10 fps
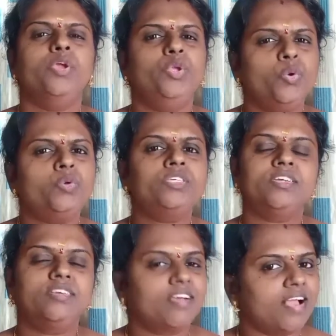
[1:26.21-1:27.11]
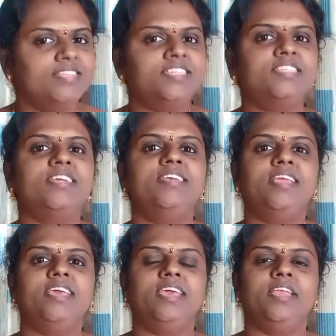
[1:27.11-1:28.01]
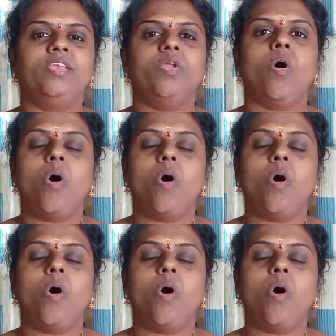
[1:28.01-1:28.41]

use it consistently in